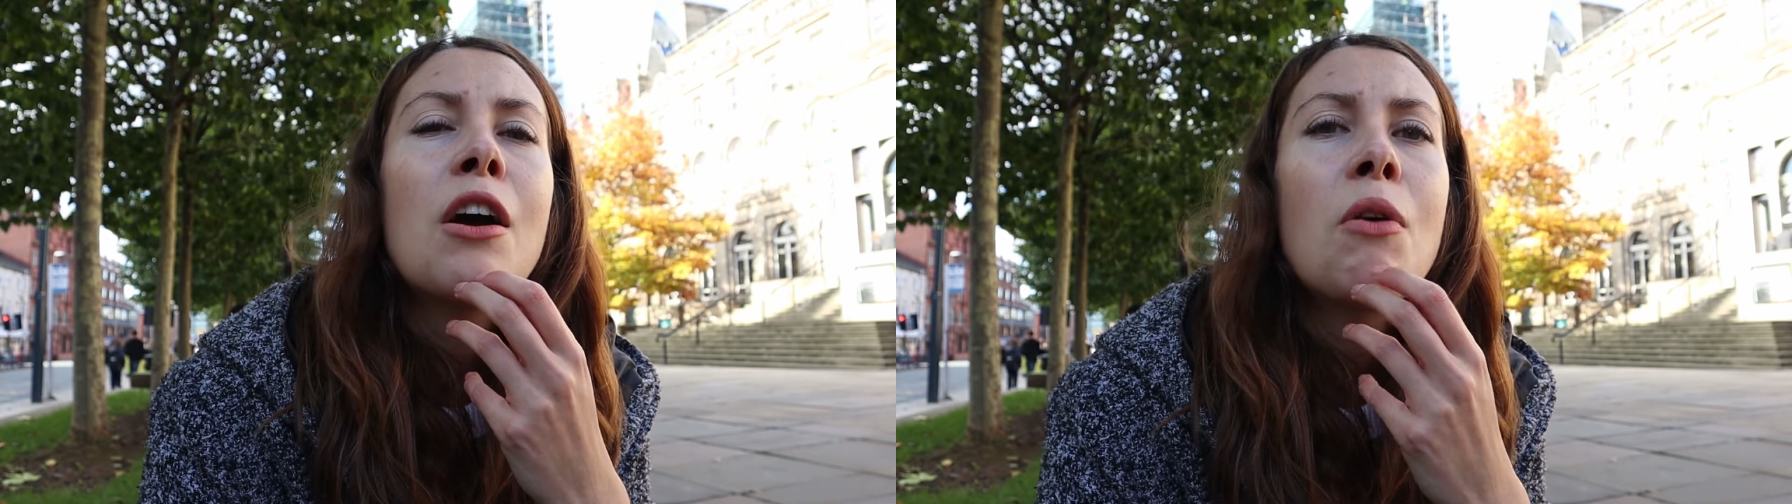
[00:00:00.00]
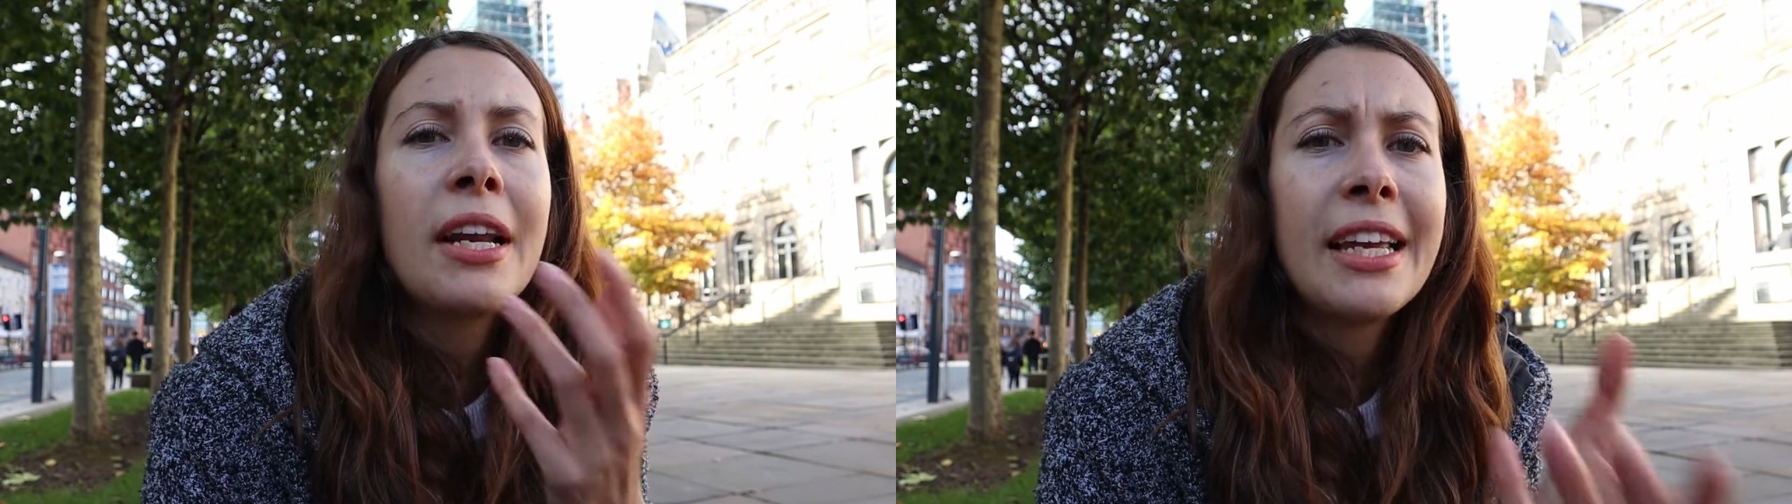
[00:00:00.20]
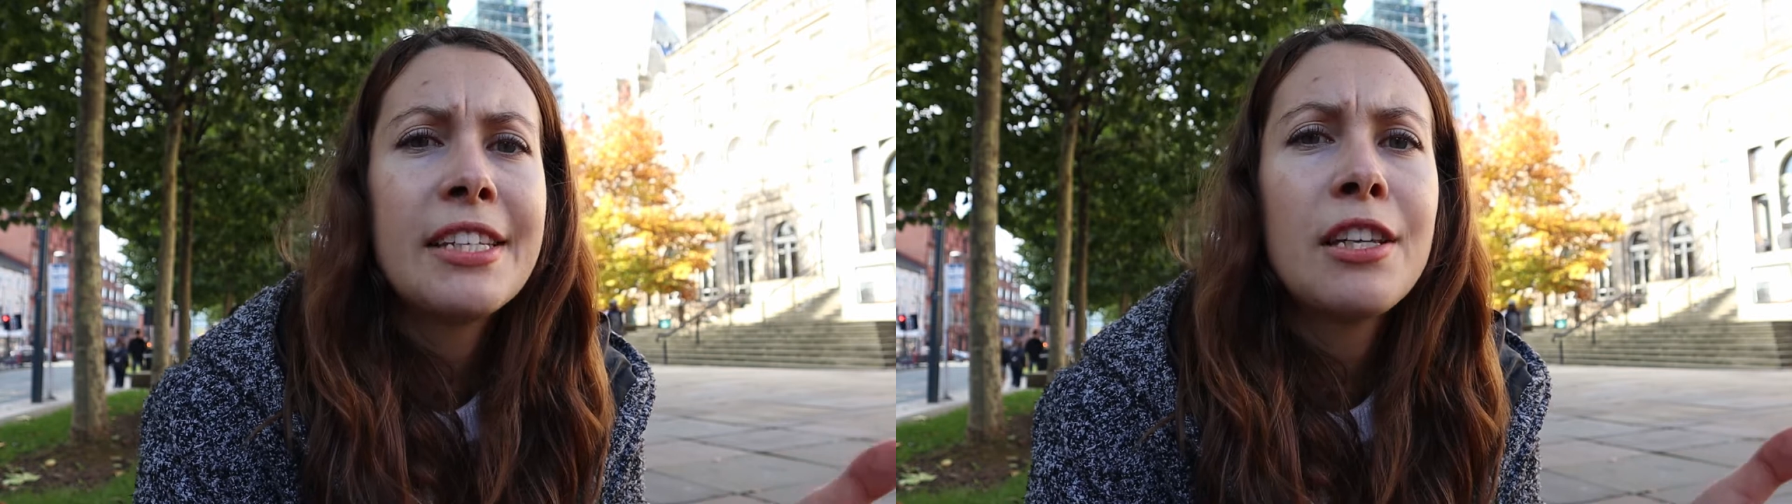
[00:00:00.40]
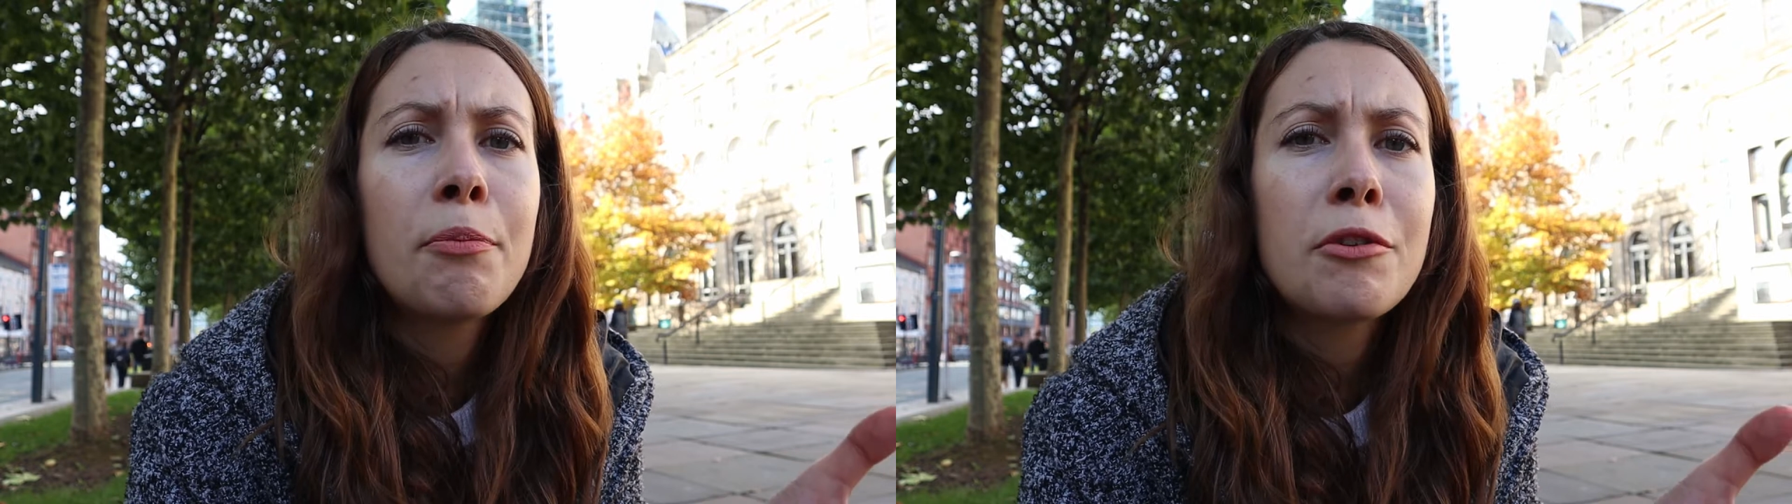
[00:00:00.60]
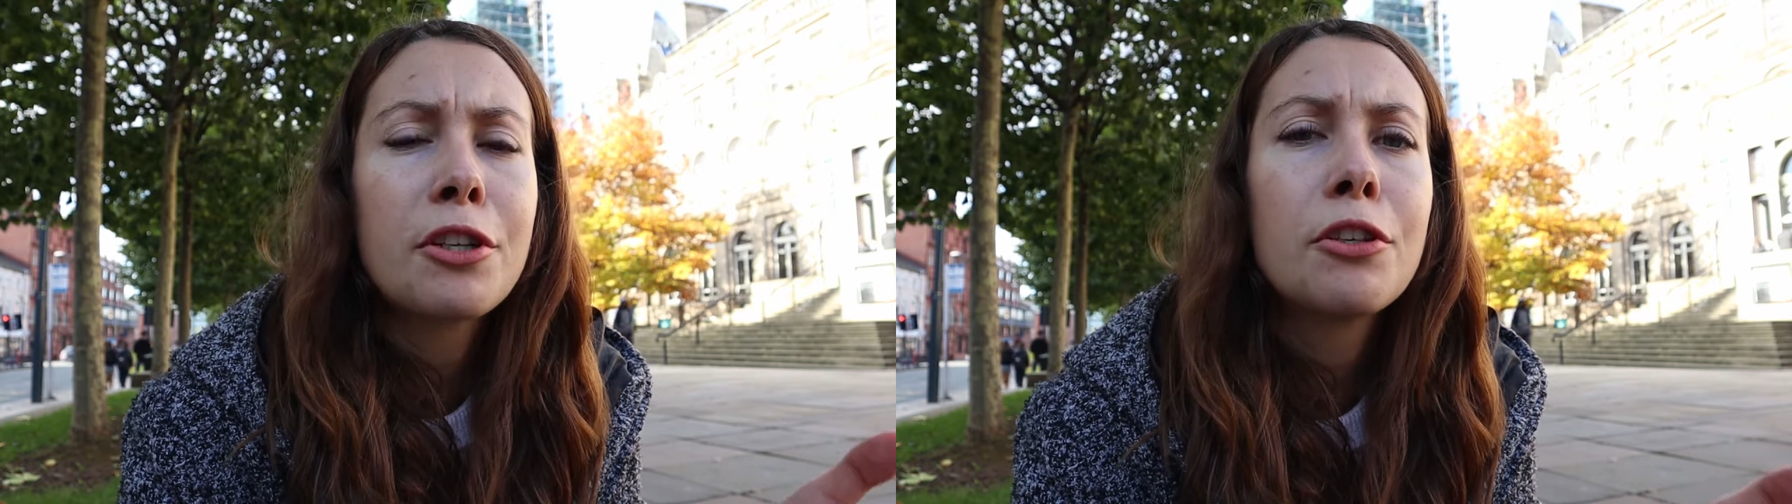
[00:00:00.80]
quite an easy
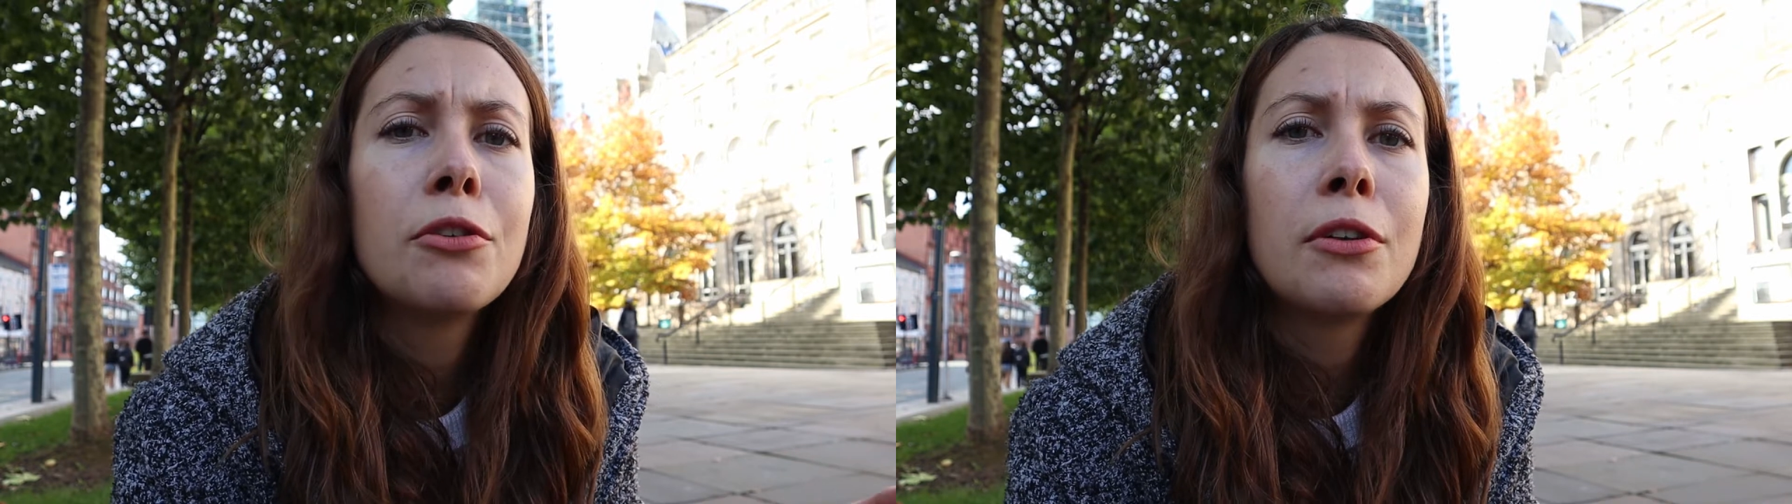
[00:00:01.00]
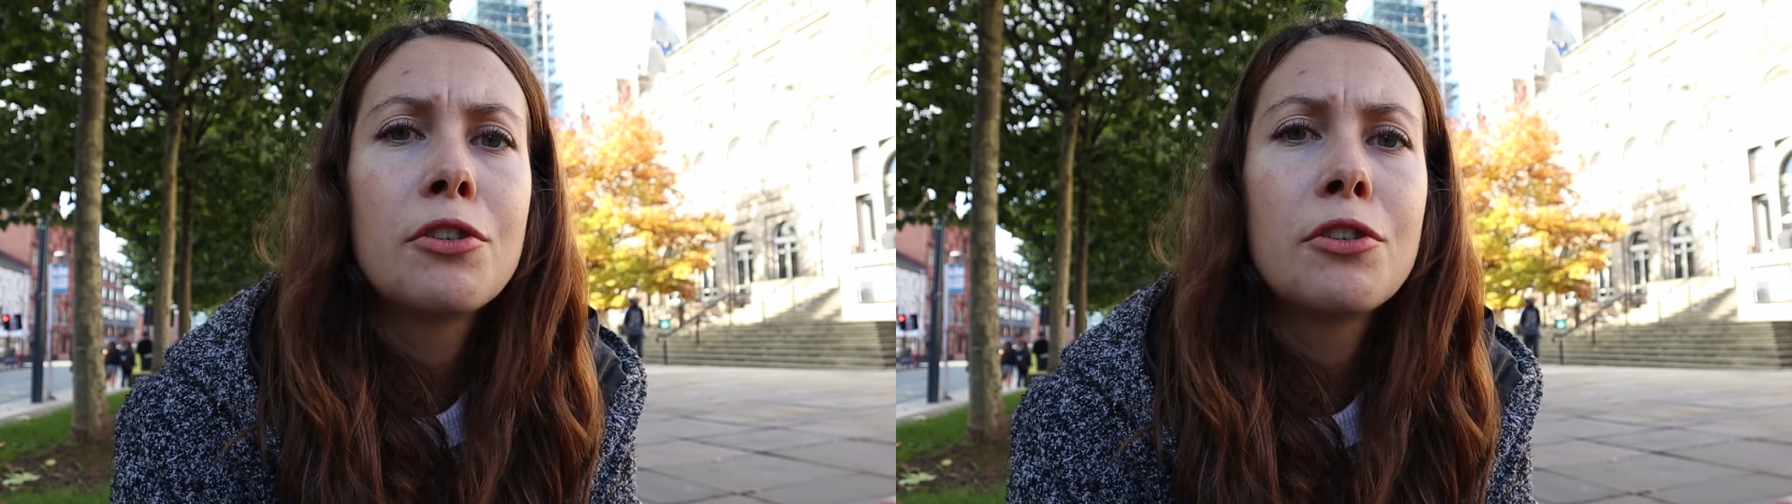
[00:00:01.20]
project to do,